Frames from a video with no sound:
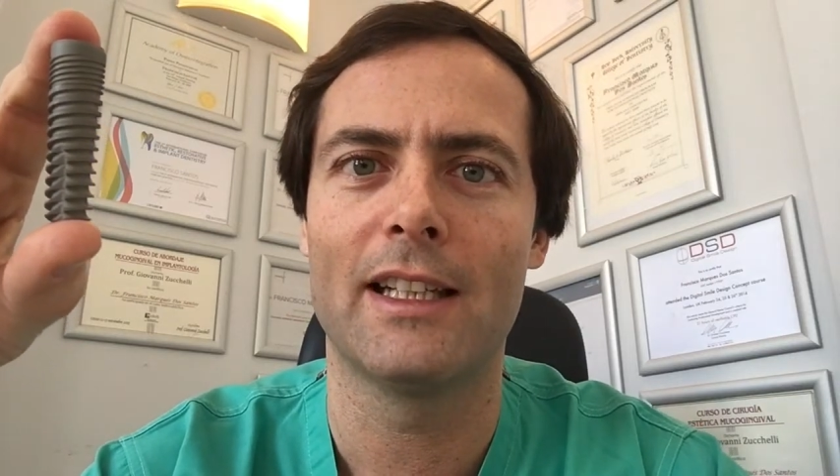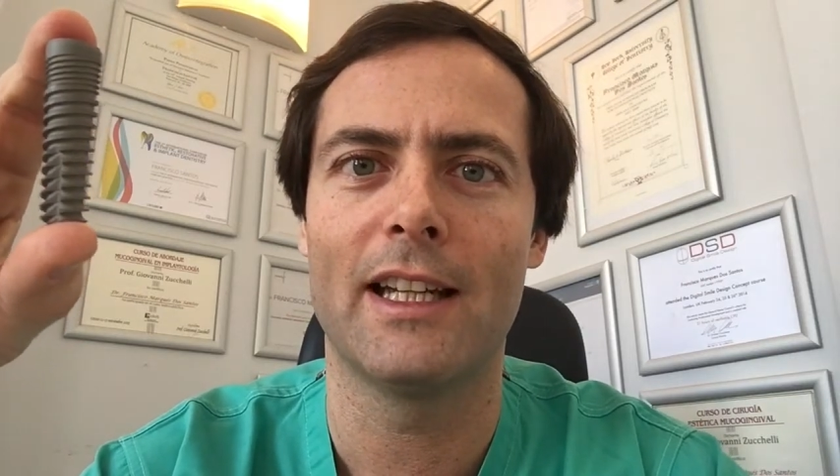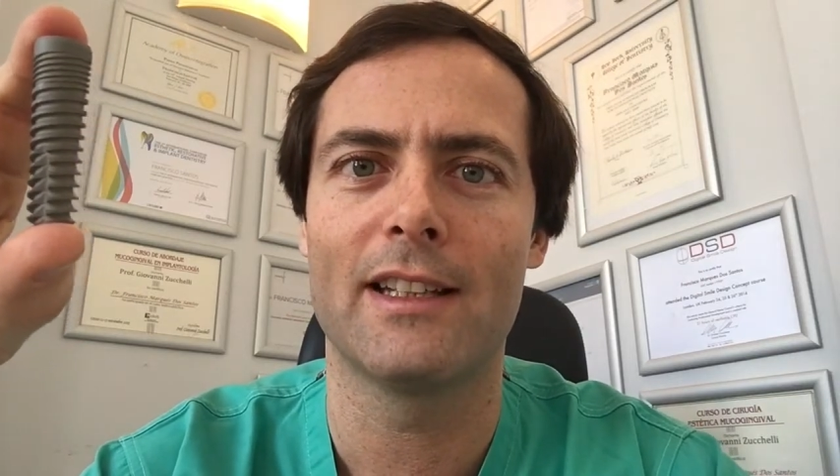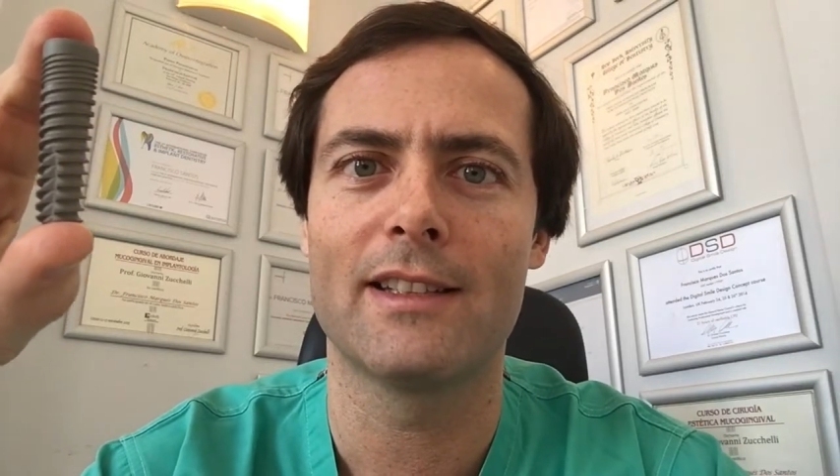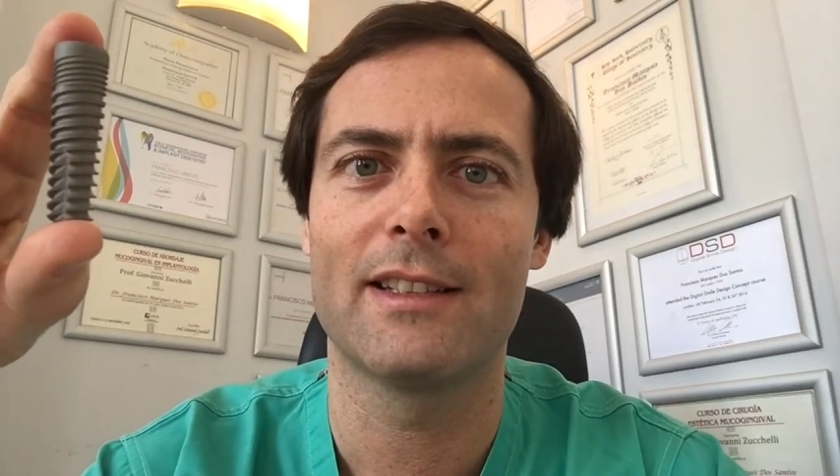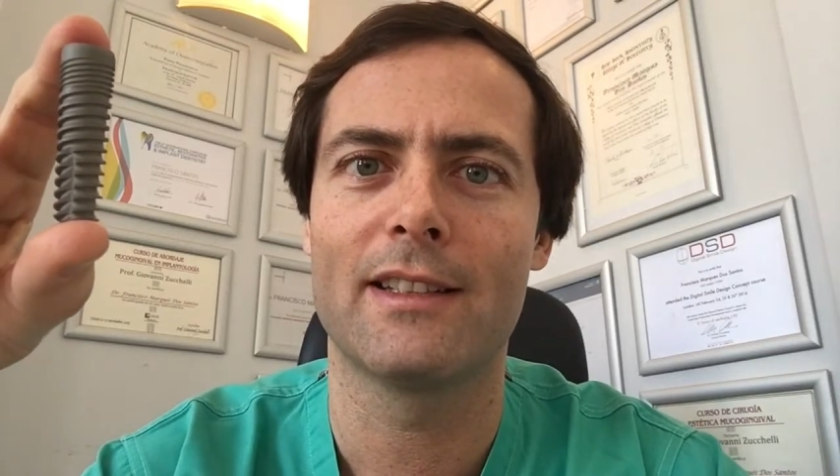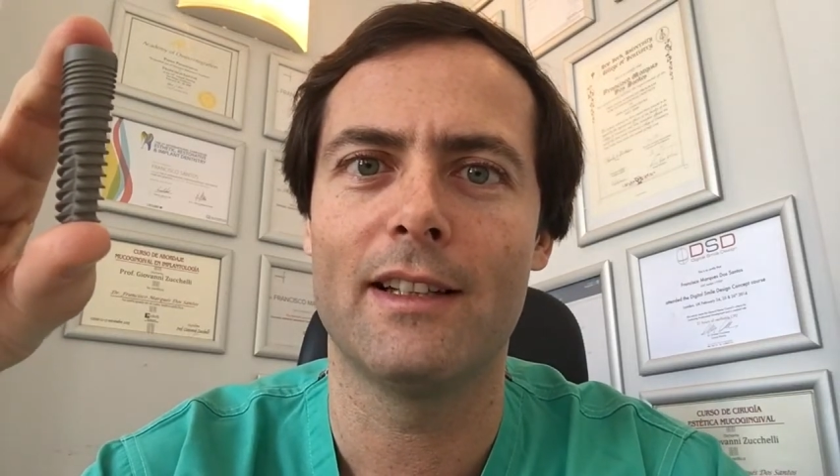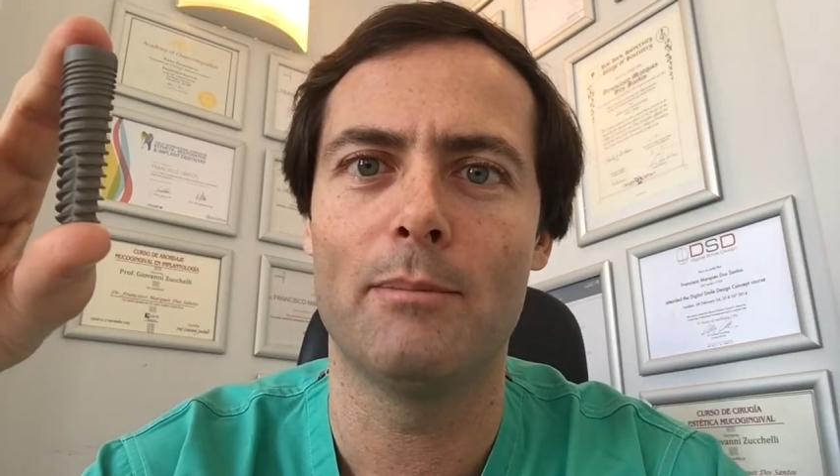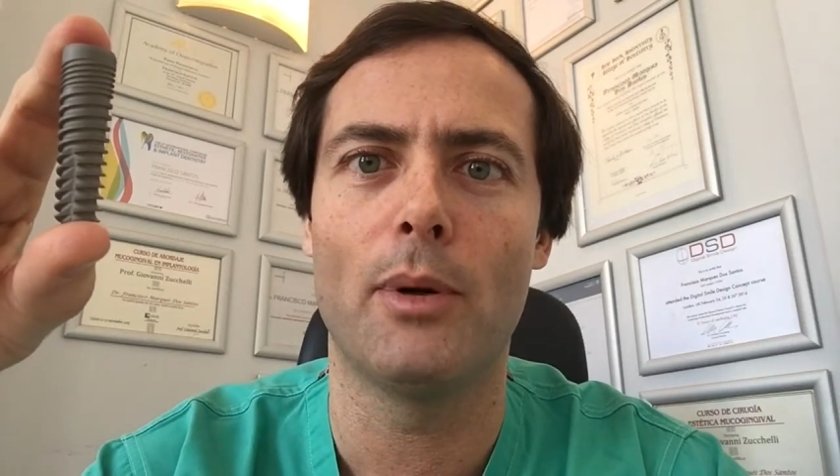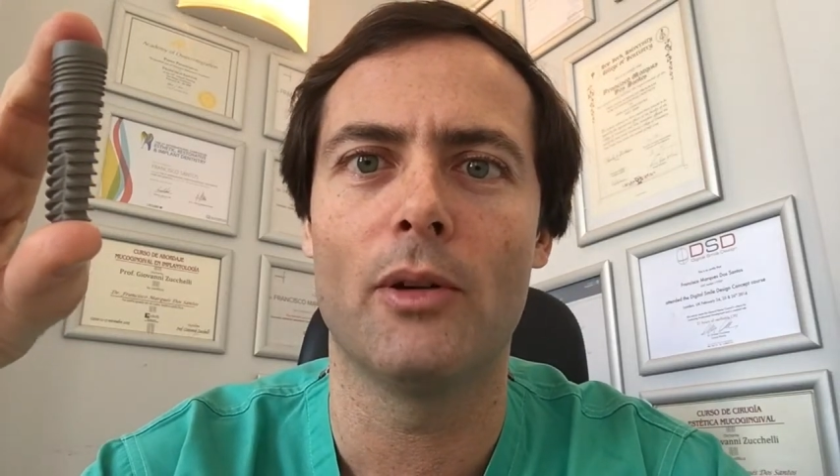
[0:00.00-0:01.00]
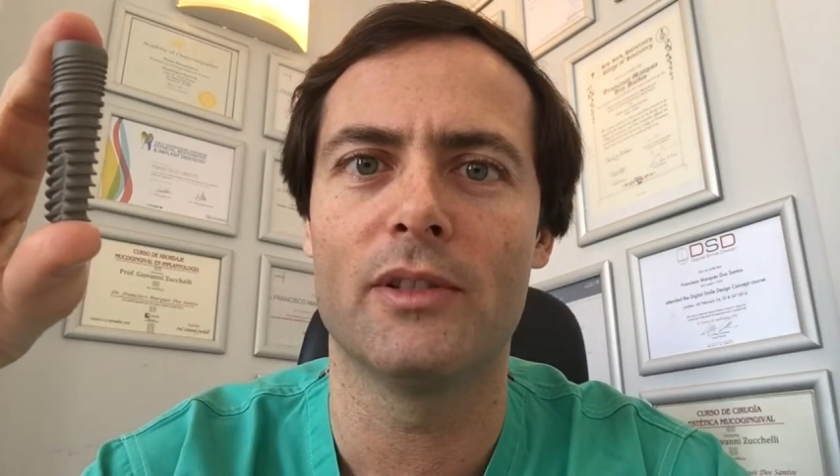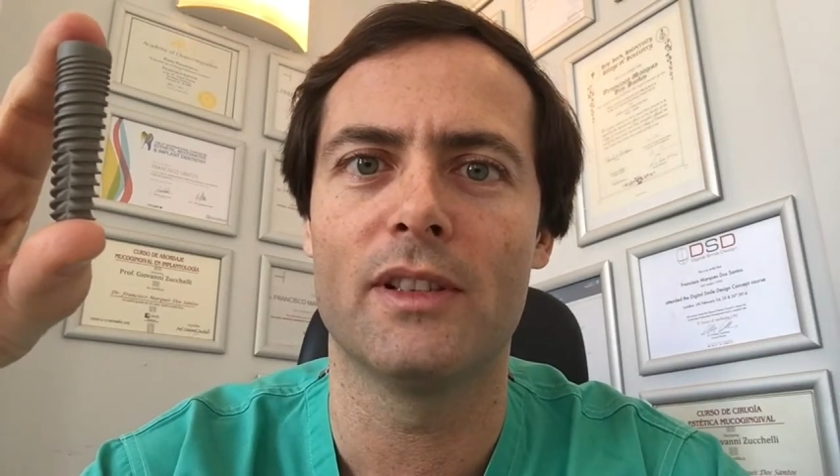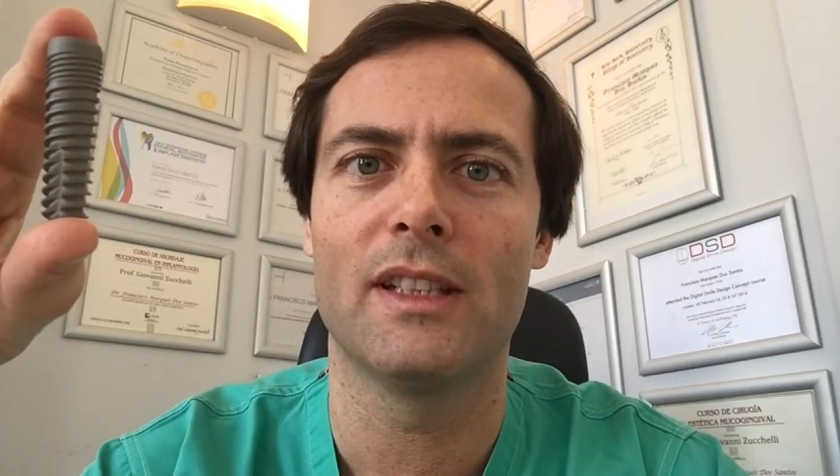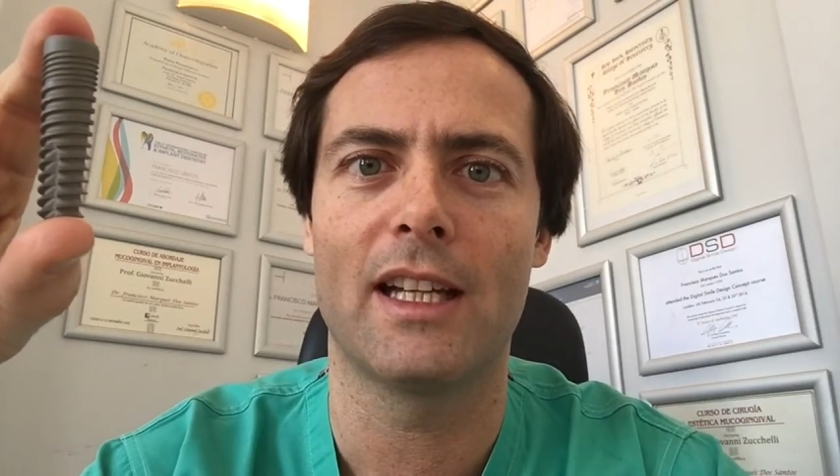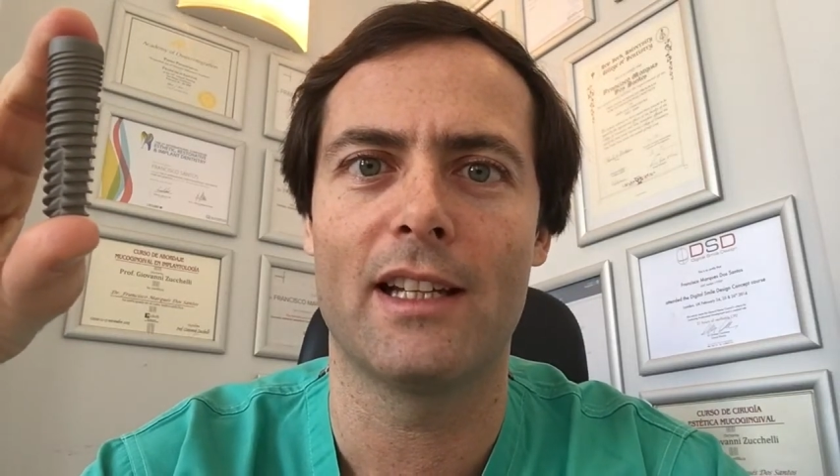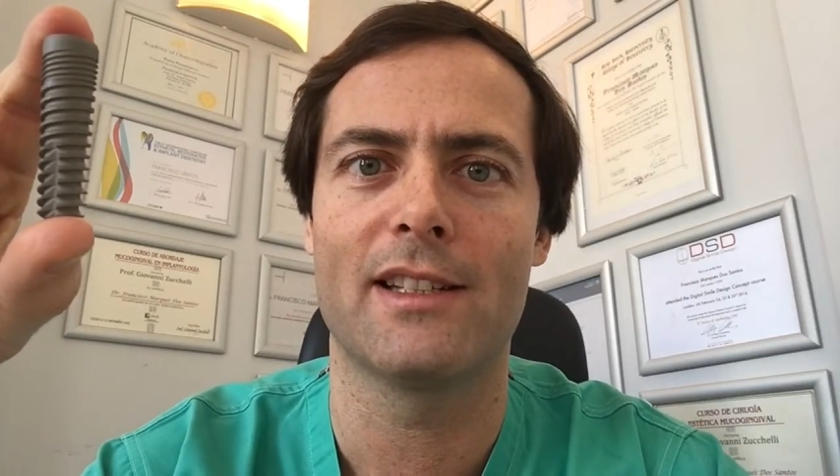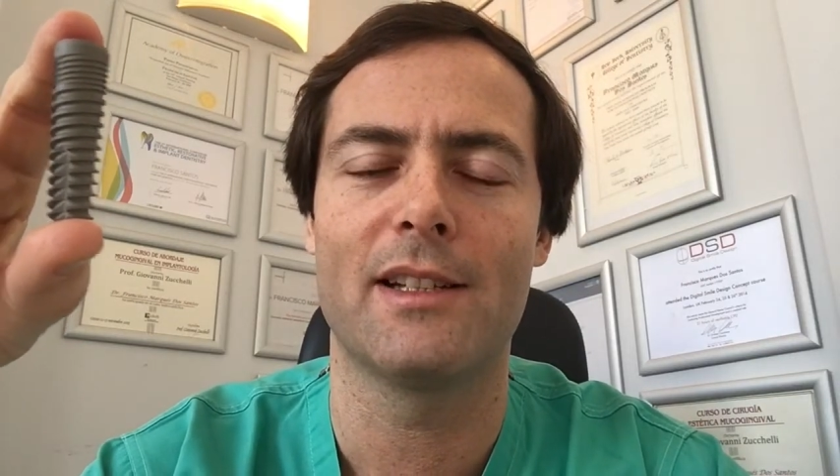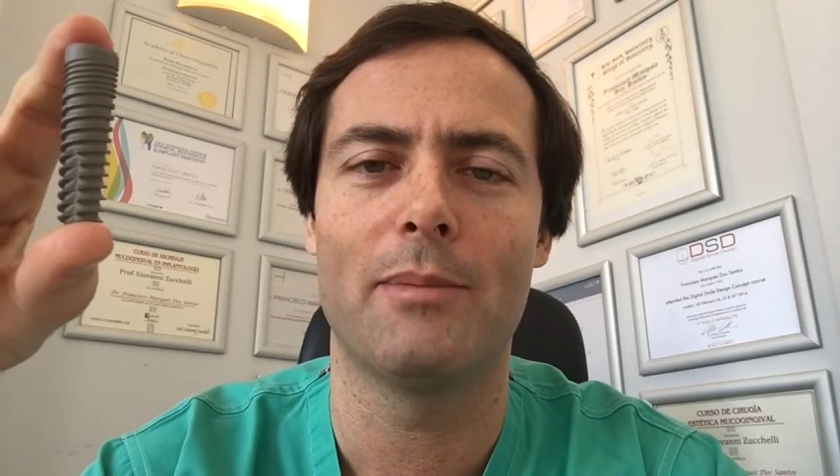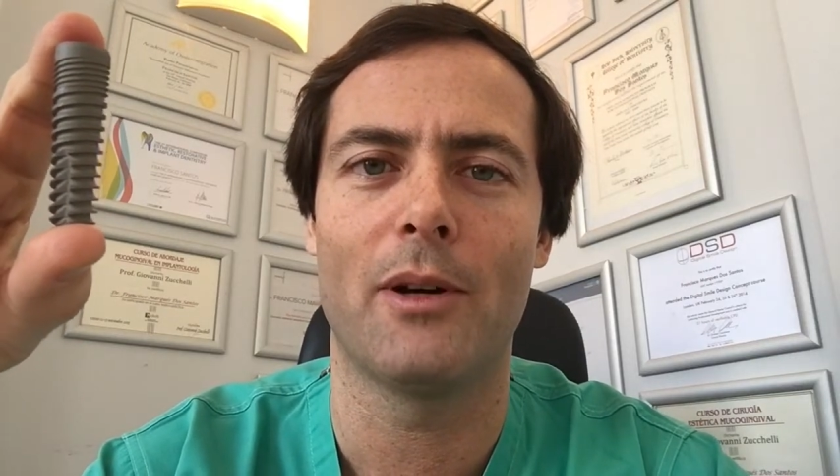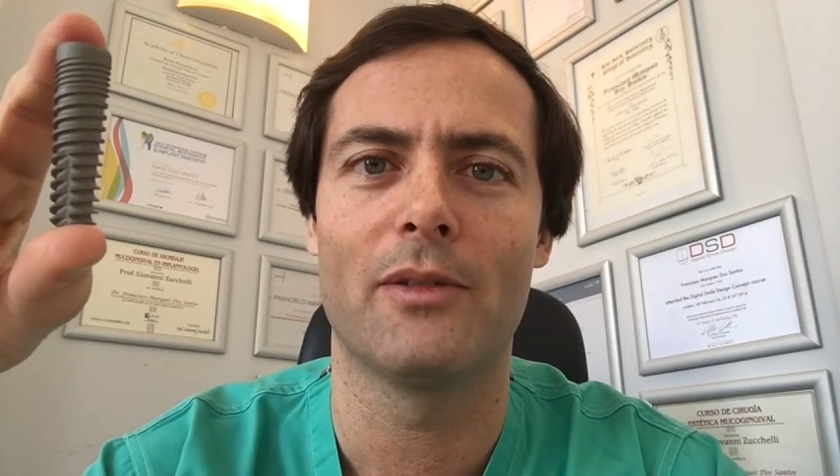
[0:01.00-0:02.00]
gets bonded against
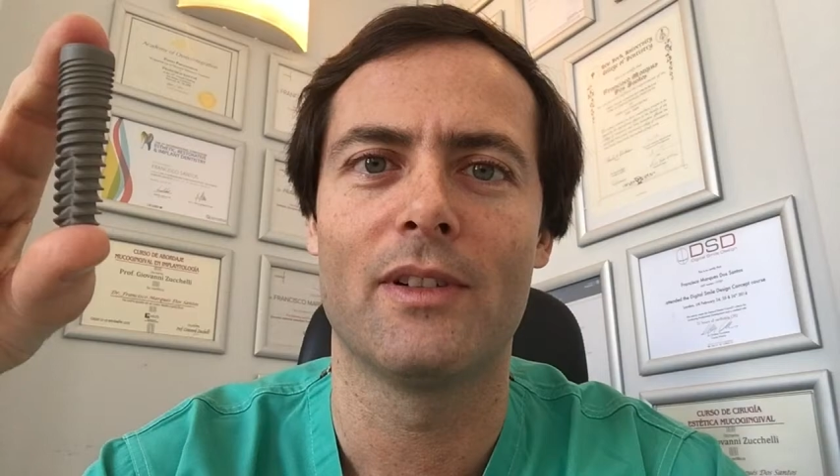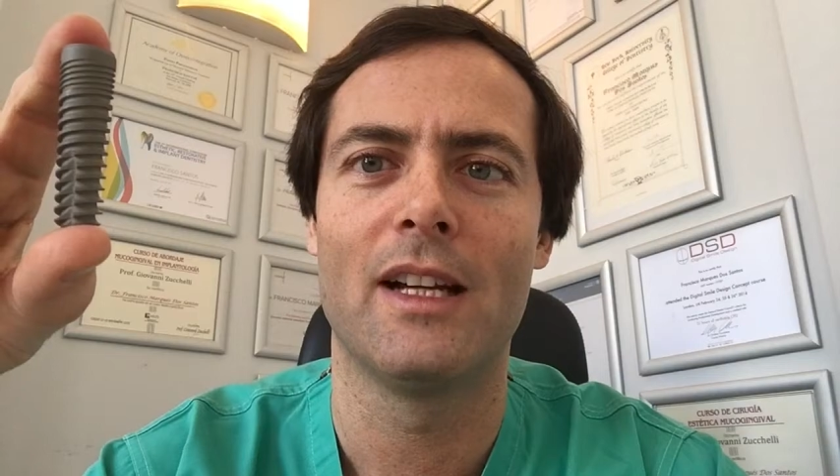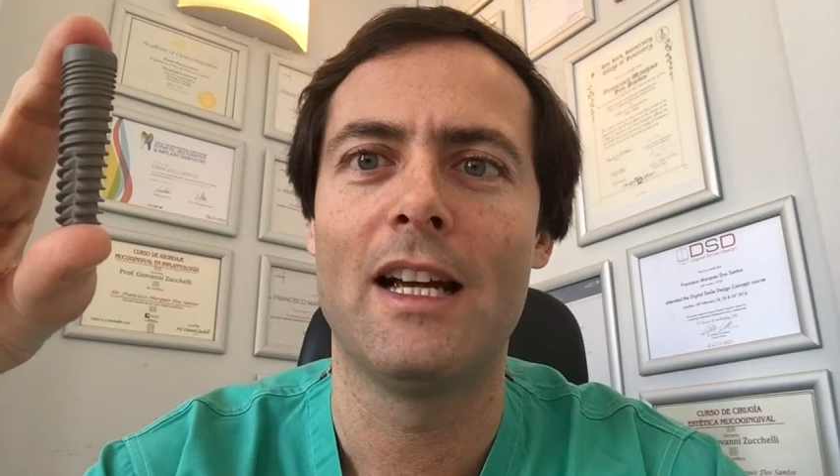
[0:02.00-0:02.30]
the bone.